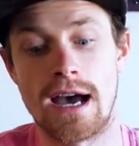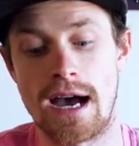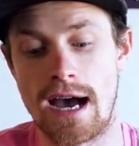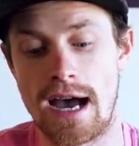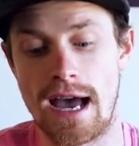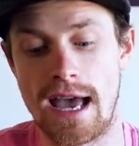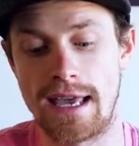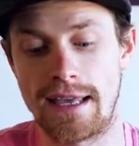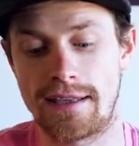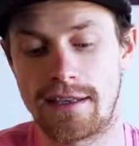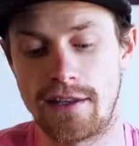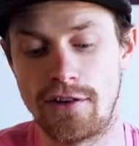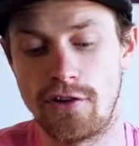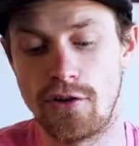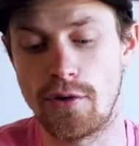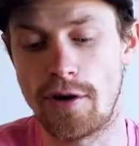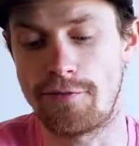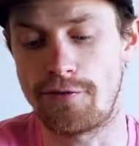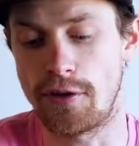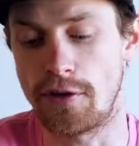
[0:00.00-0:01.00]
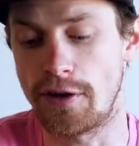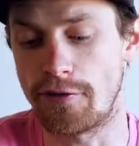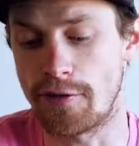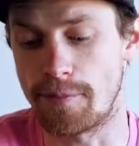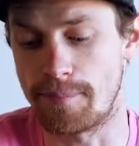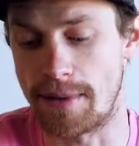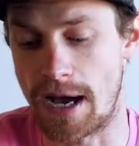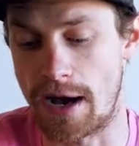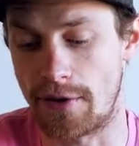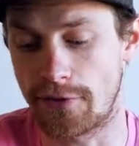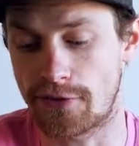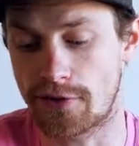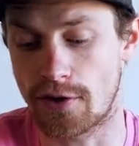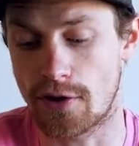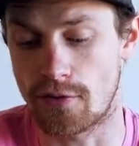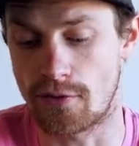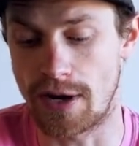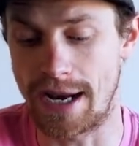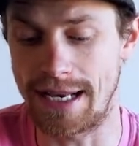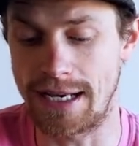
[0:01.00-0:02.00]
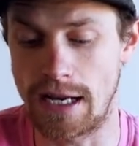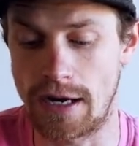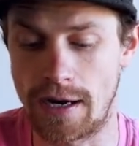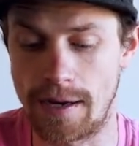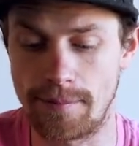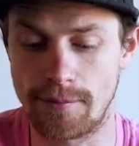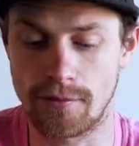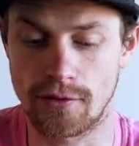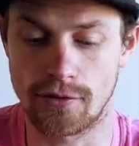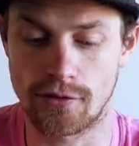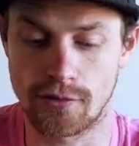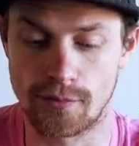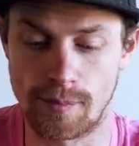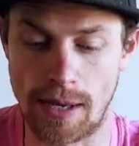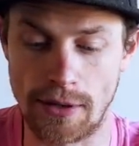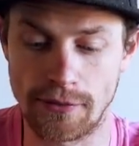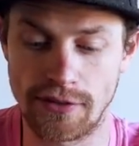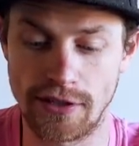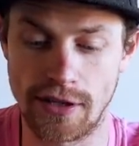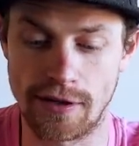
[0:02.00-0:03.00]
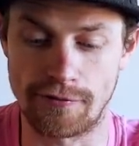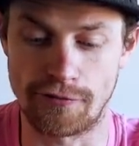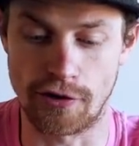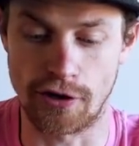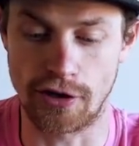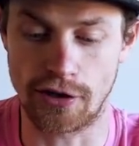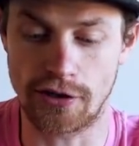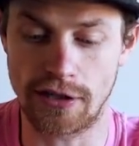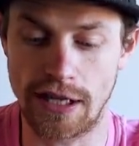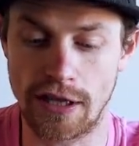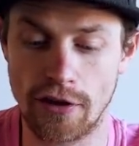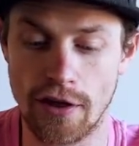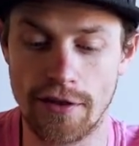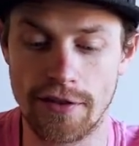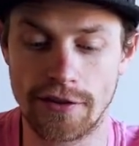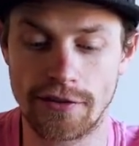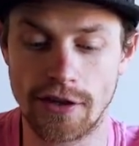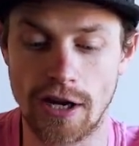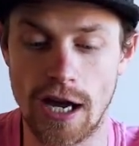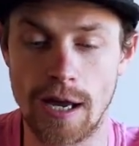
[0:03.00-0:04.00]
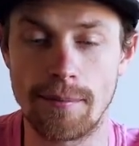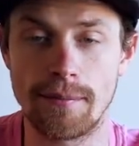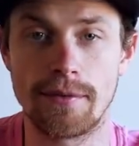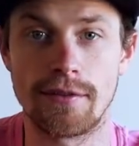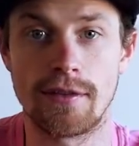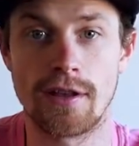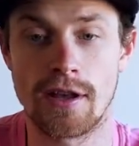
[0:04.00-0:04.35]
I can do a few different mounts. Right now I'm mounting it vertically a lot of the time